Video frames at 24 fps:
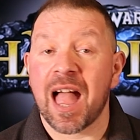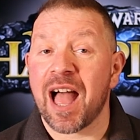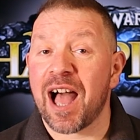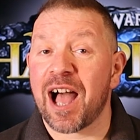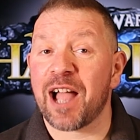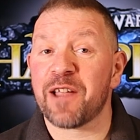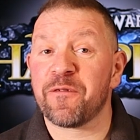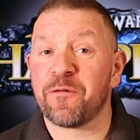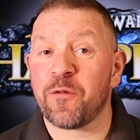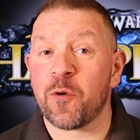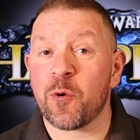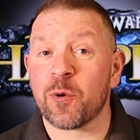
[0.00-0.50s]

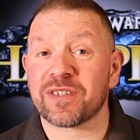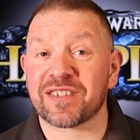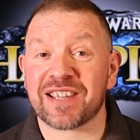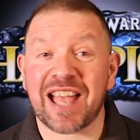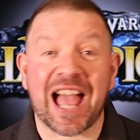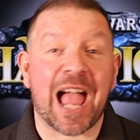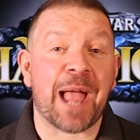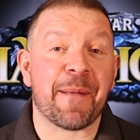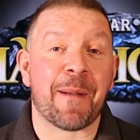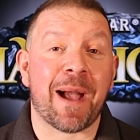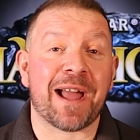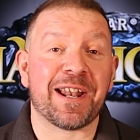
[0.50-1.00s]
Hi folks,
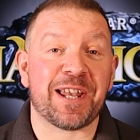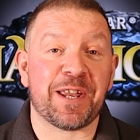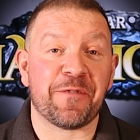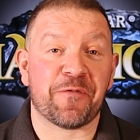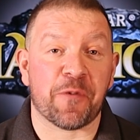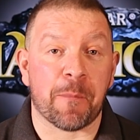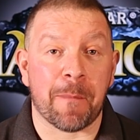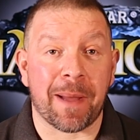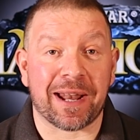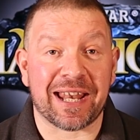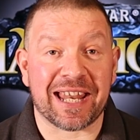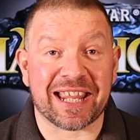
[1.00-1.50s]
I'm Andy
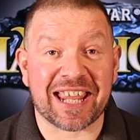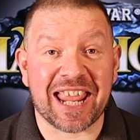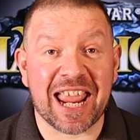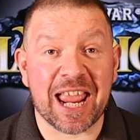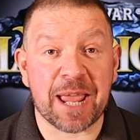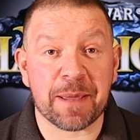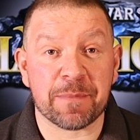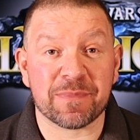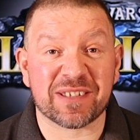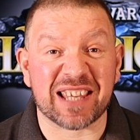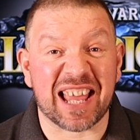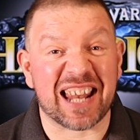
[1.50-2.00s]
from Mantic
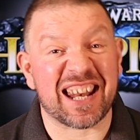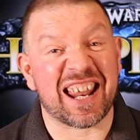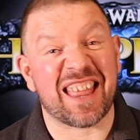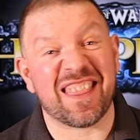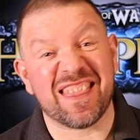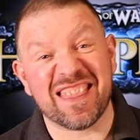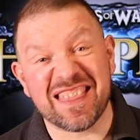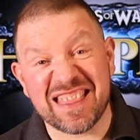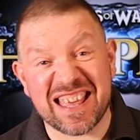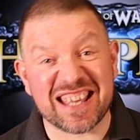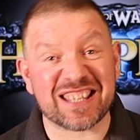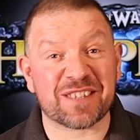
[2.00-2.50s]
Games, and
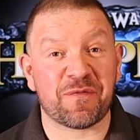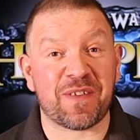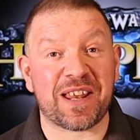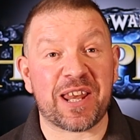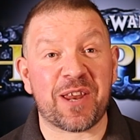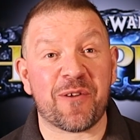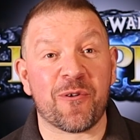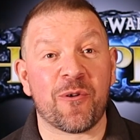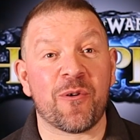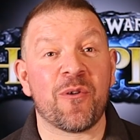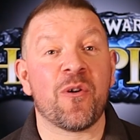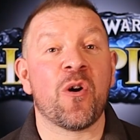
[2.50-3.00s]
in this
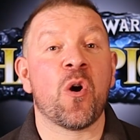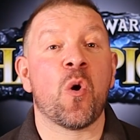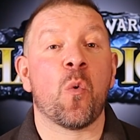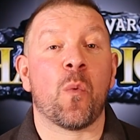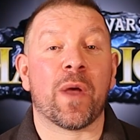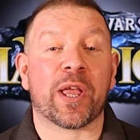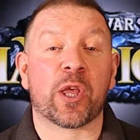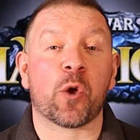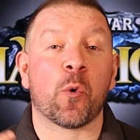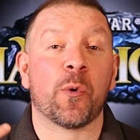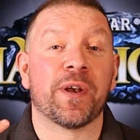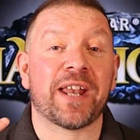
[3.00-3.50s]
video
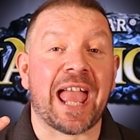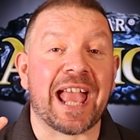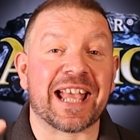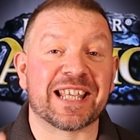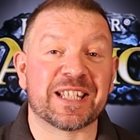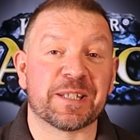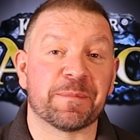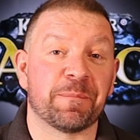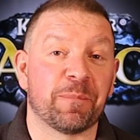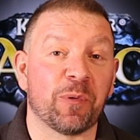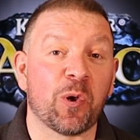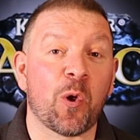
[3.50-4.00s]
we're going to
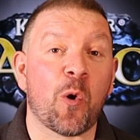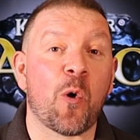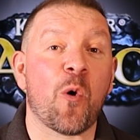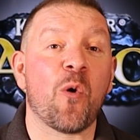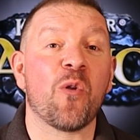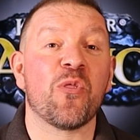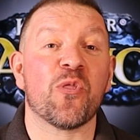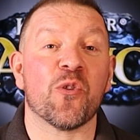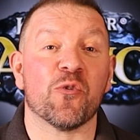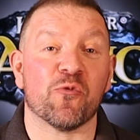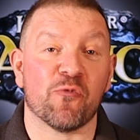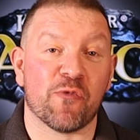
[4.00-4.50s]

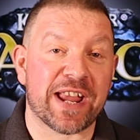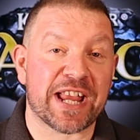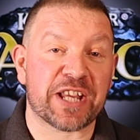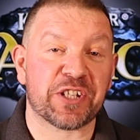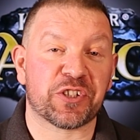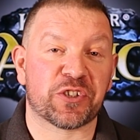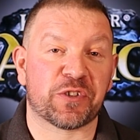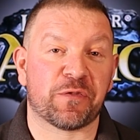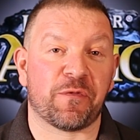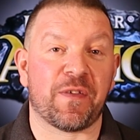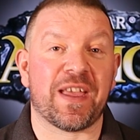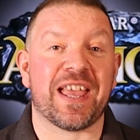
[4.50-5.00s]
explore the
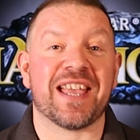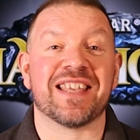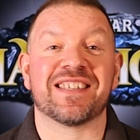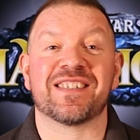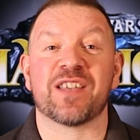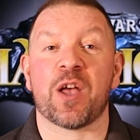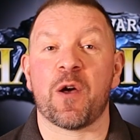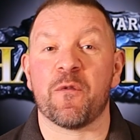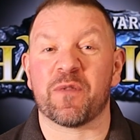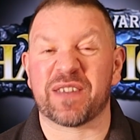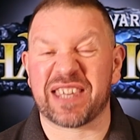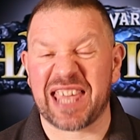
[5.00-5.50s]
ranged phase
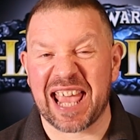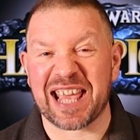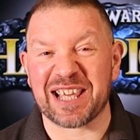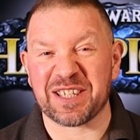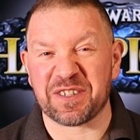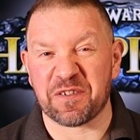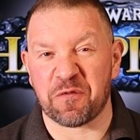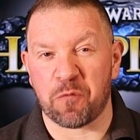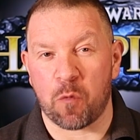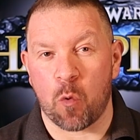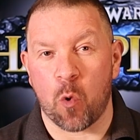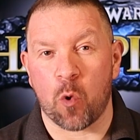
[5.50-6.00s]
of
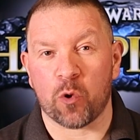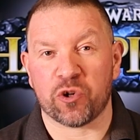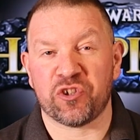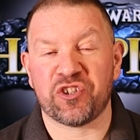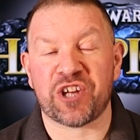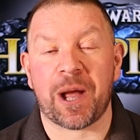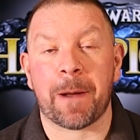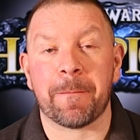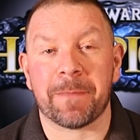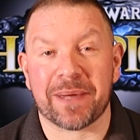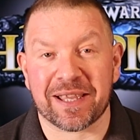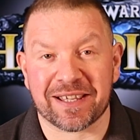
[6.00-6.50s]
Kings of War
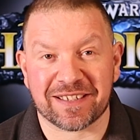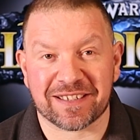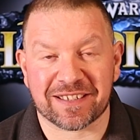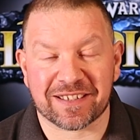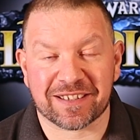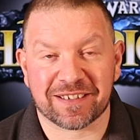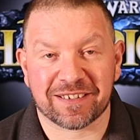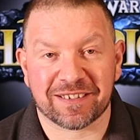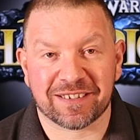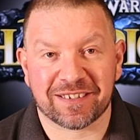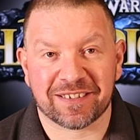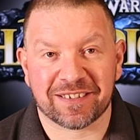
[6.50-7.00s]
Champions.